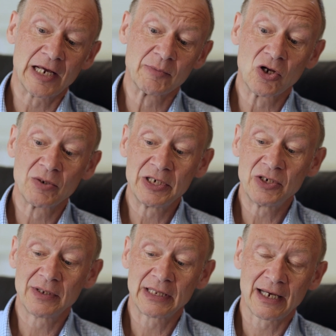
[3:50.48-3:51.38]
then I'm going to be
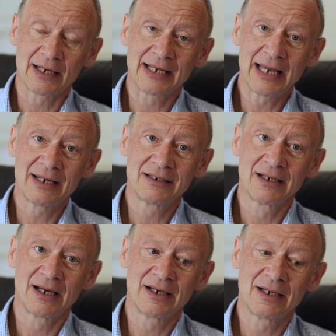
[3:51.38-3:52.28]
doing that
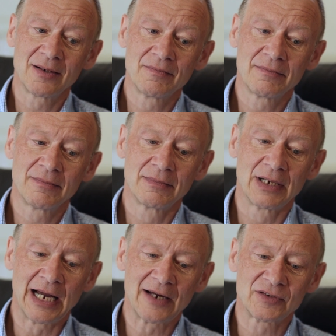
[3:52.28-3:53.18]
again um,
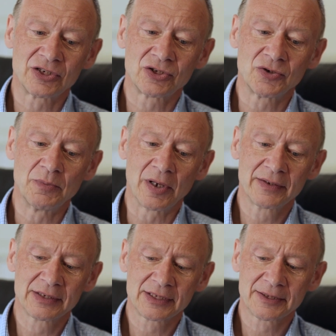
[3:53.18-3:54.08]
after two
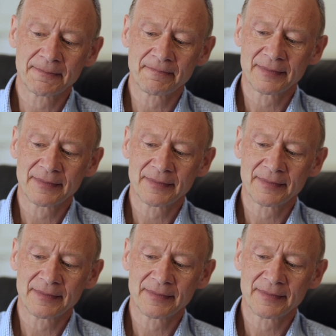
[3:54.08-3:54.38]
months.